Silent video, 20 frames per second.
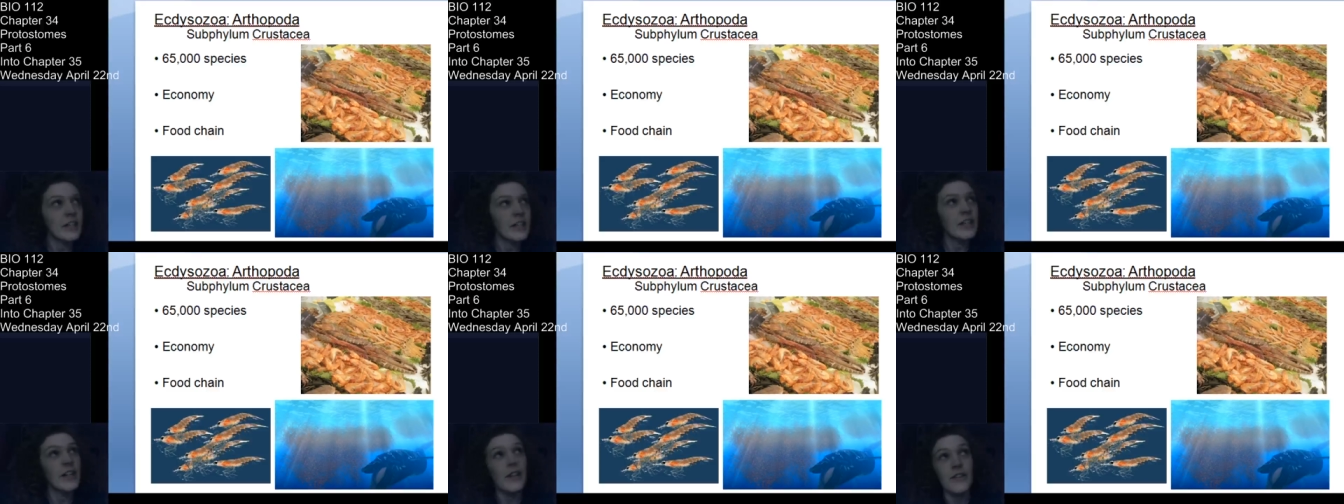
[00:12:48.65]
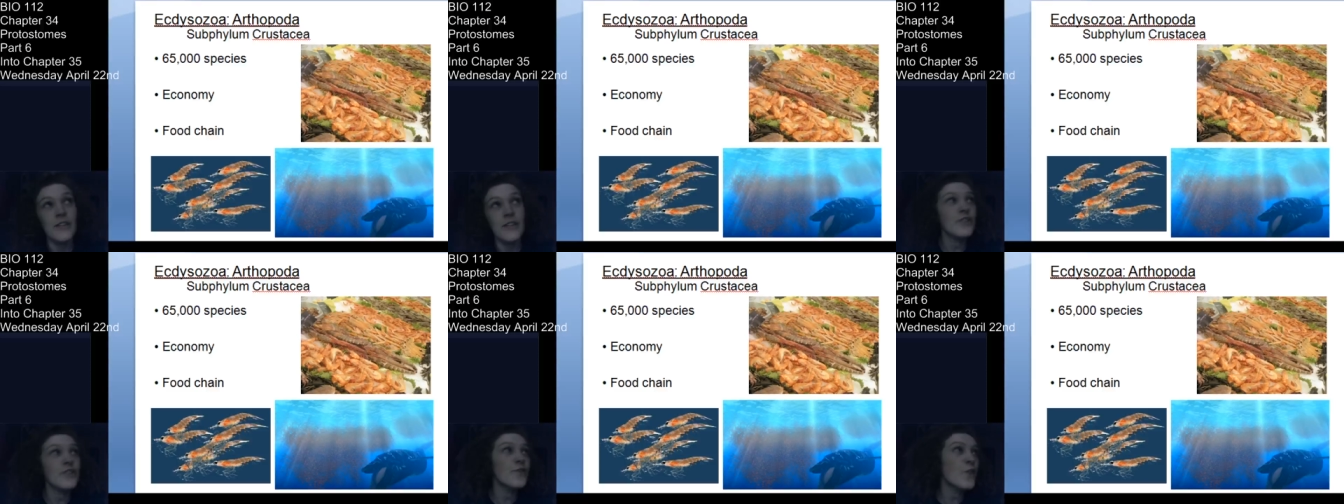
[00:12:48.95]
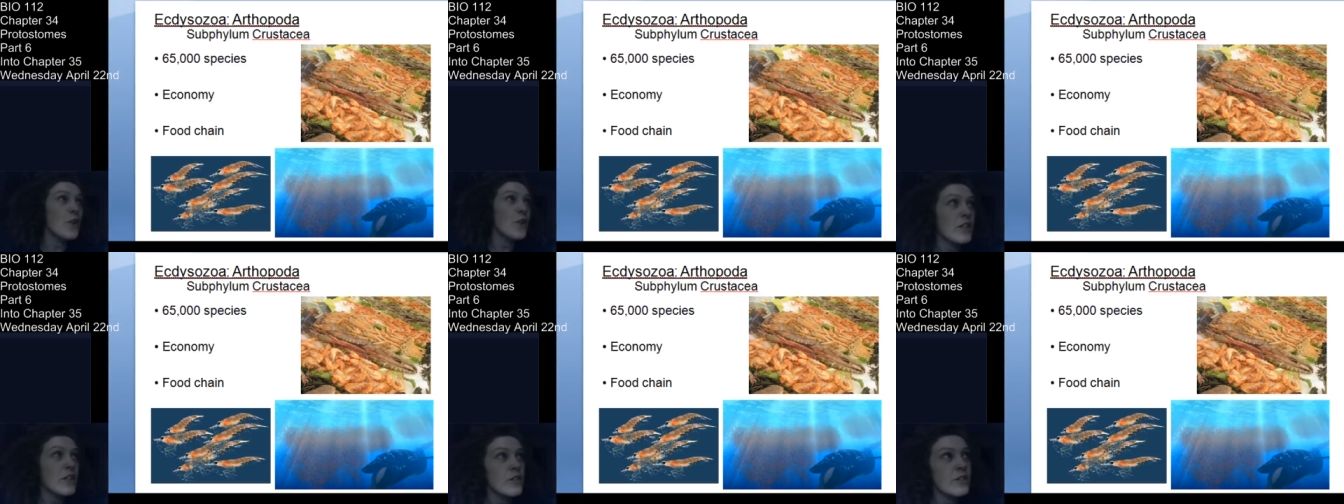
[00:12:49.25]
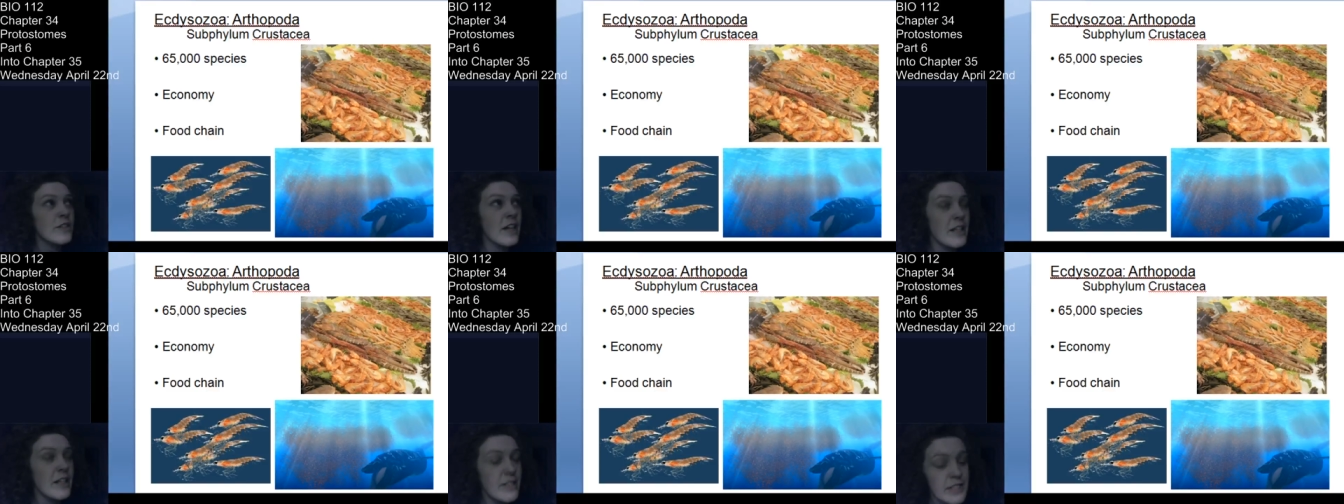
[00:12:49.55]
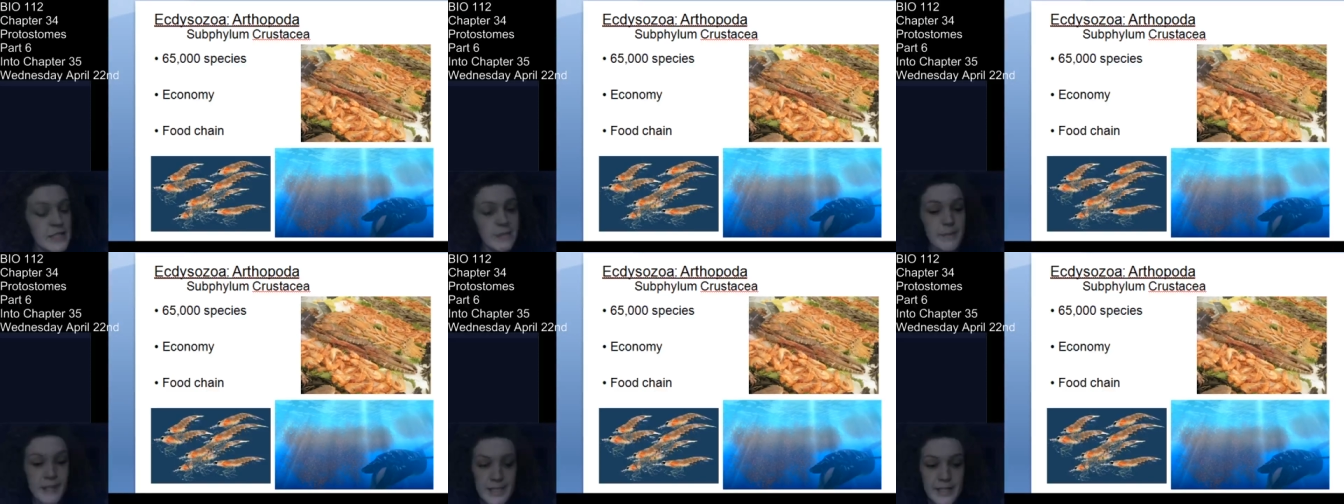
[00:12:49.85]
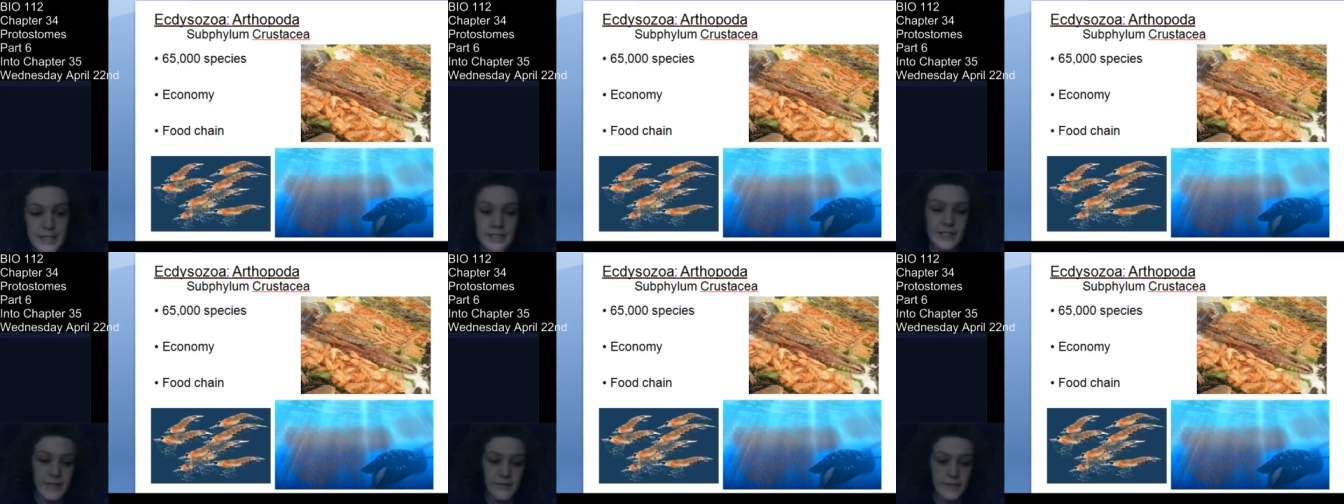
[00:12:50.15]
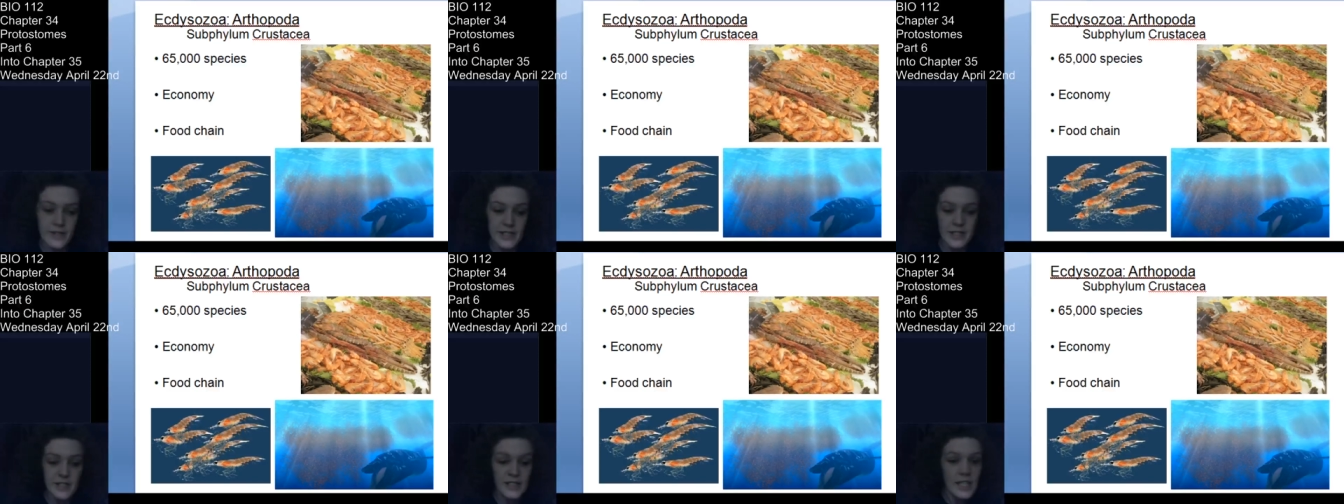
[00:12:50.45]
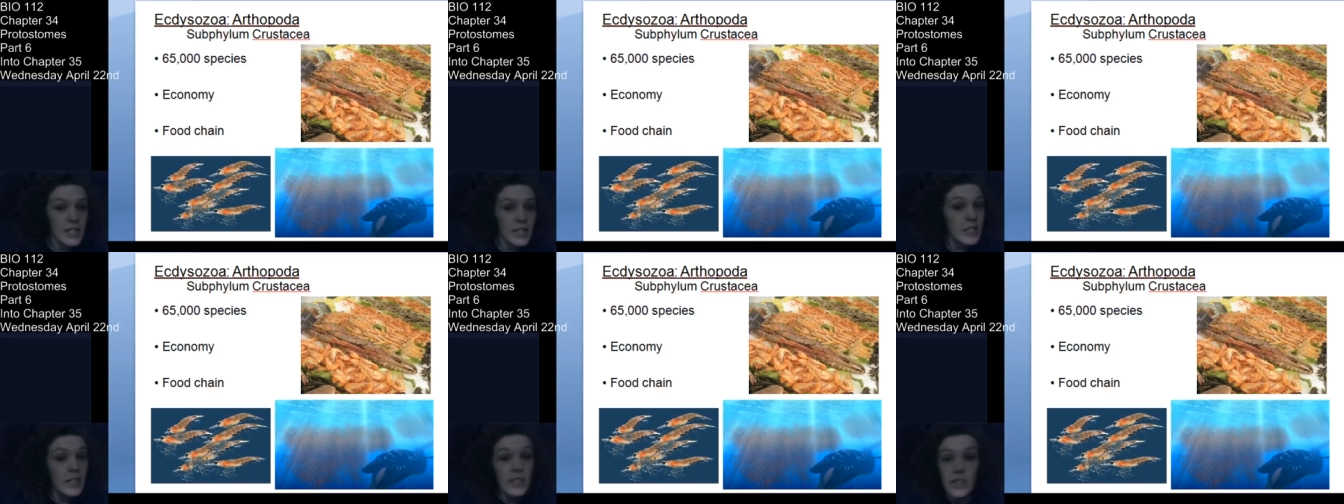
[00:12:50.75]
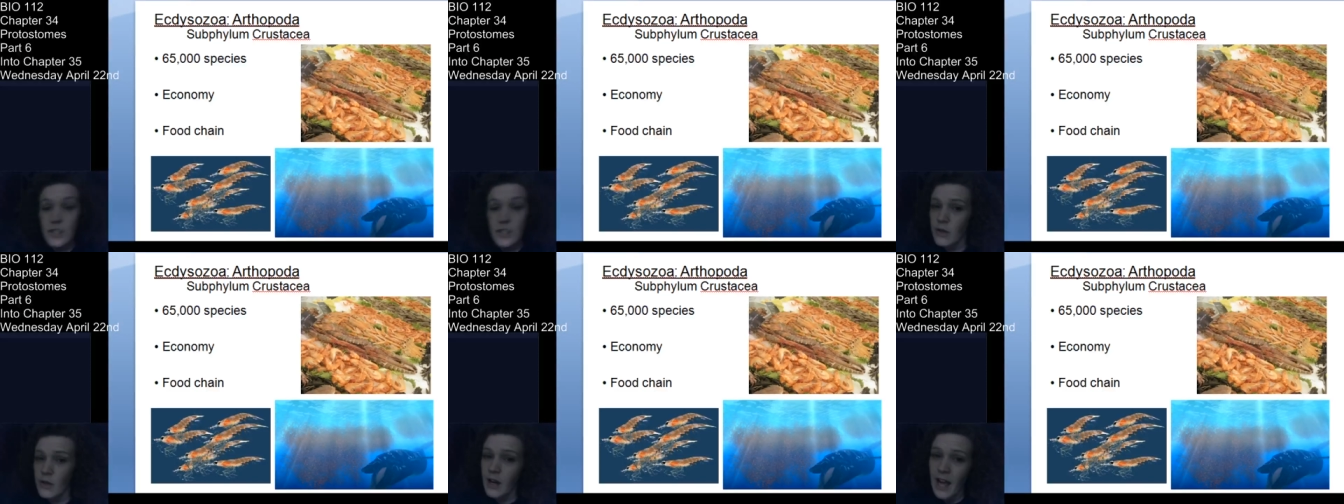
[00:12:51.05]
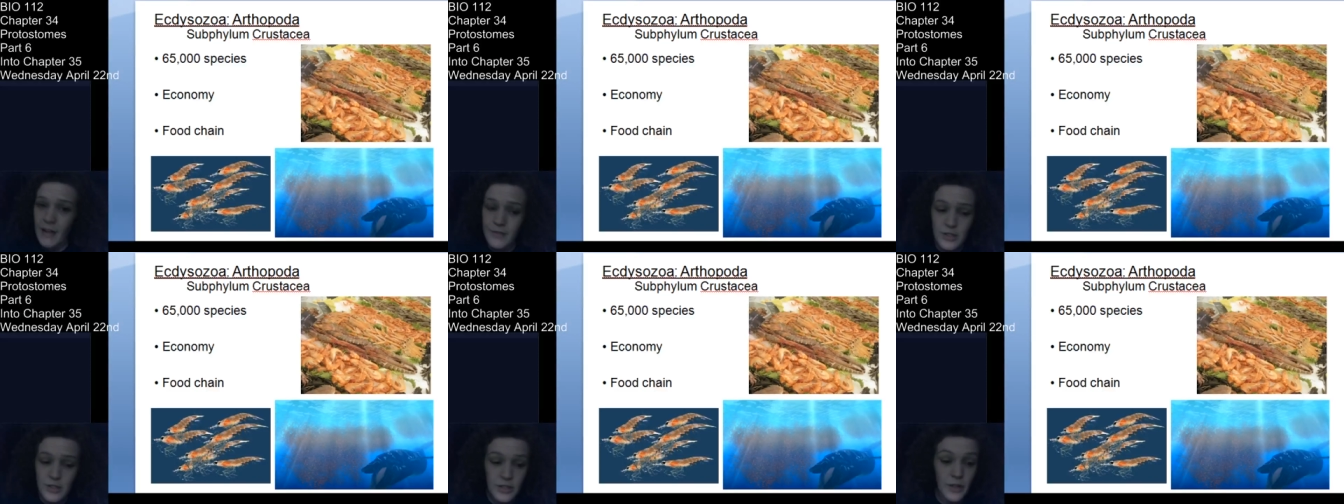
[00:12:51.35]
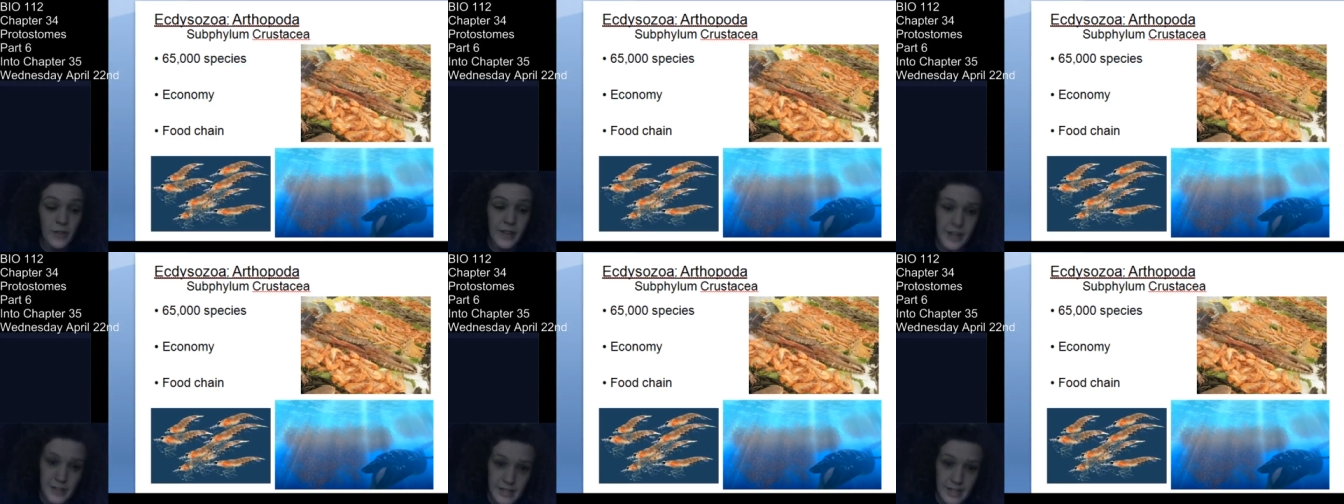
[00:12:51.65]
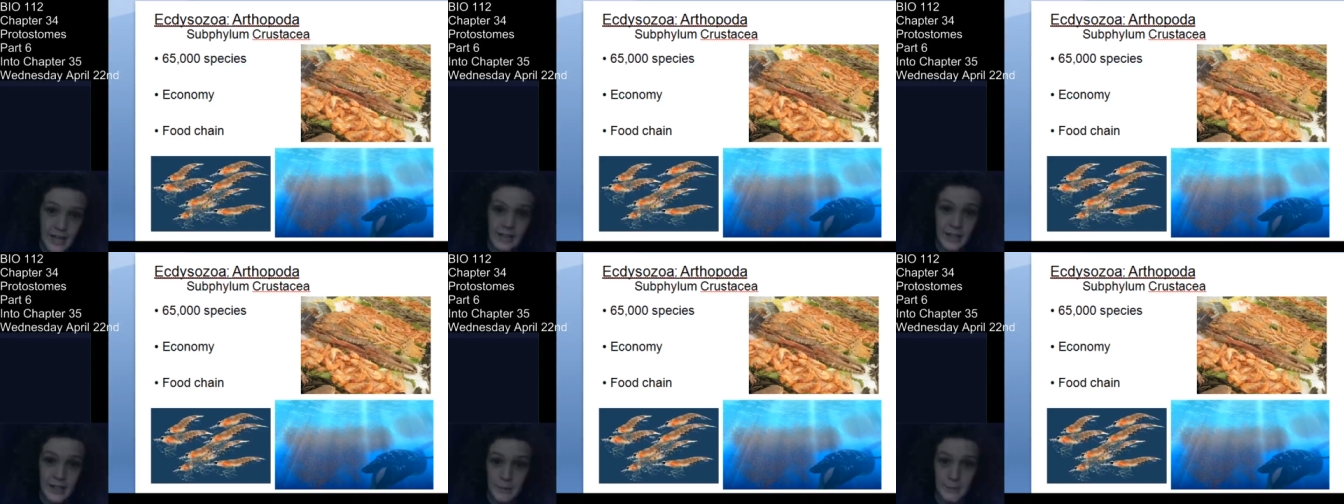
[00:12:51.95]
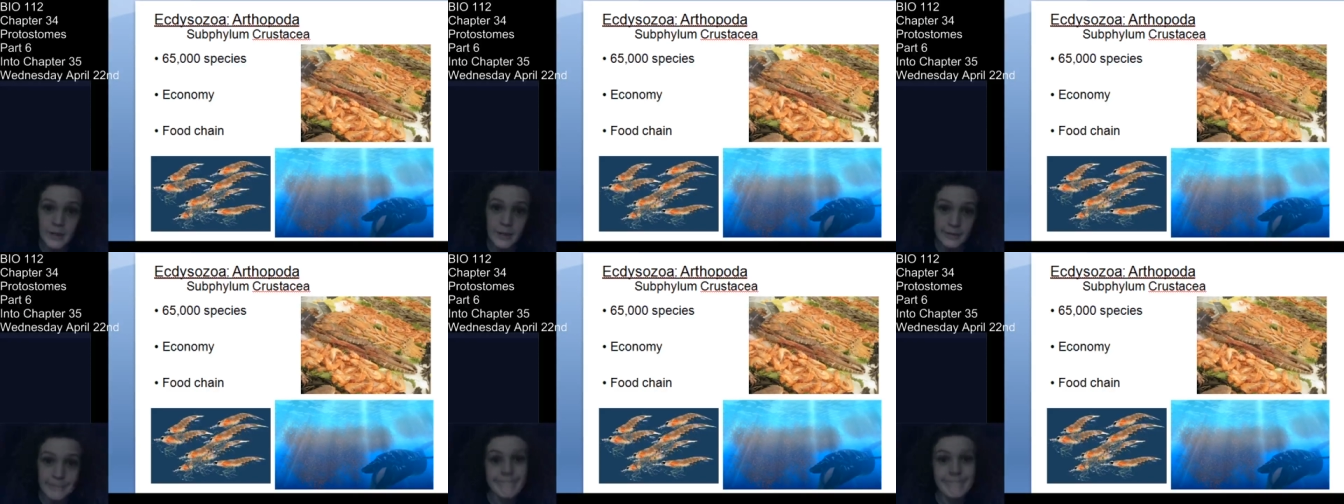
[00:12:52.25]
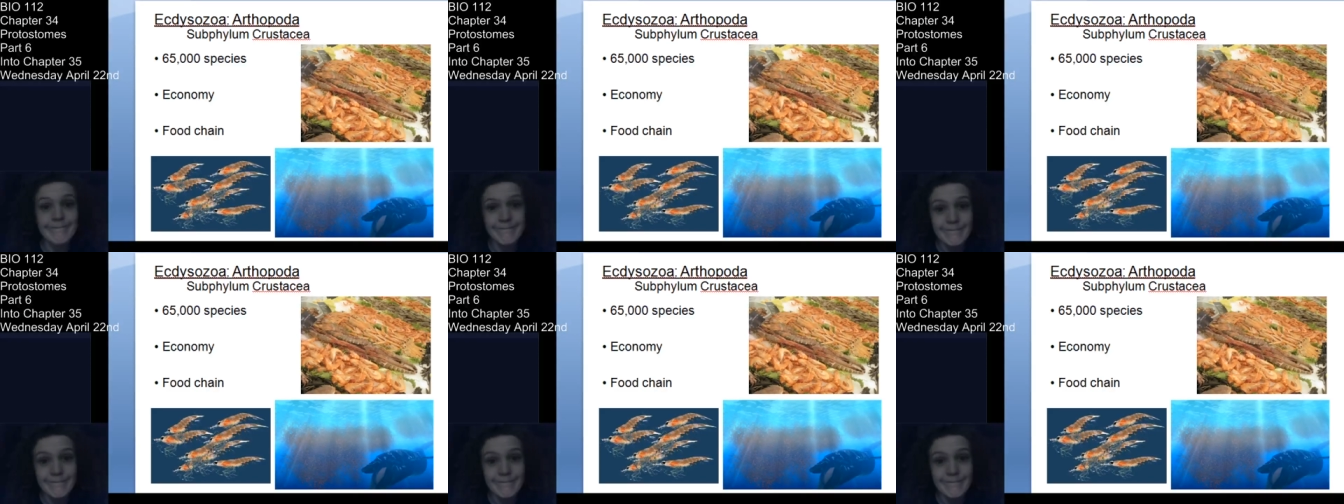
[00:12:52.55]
you know, there's 42,000 species of these. You don't have to know the exact number.